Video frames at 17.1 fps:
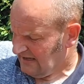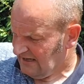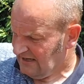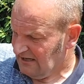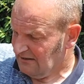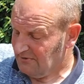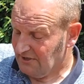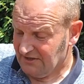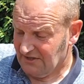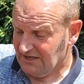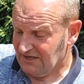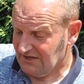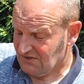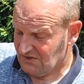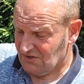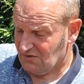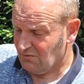And the
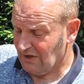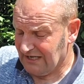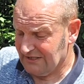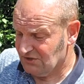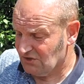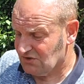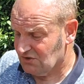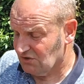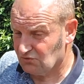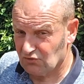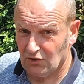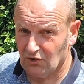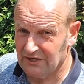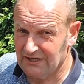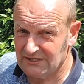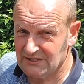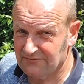easiest way just to
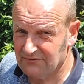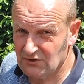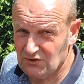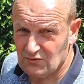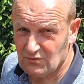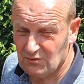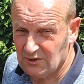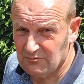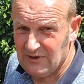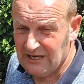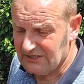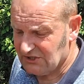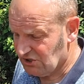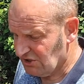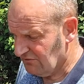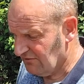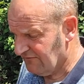try it, if you just want to
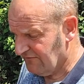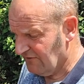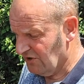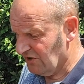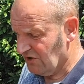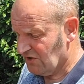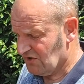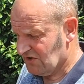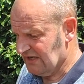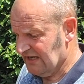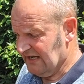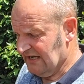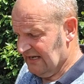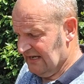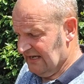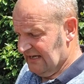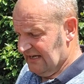make sure first,
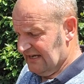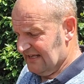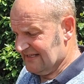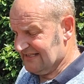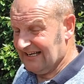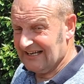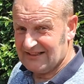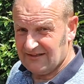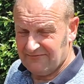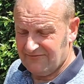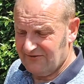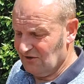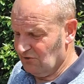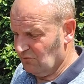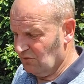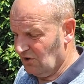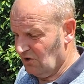is take the
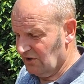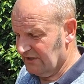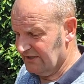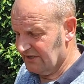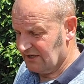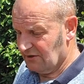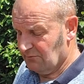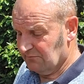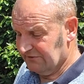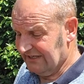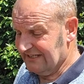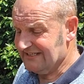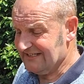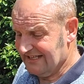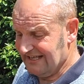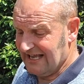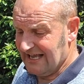fuel line that comes
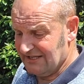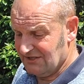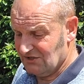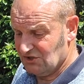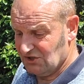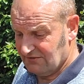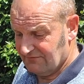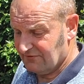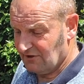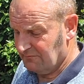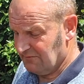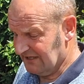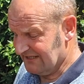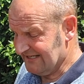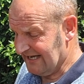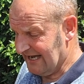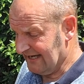into the engine from
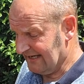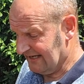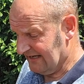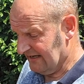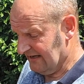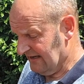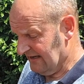your tank,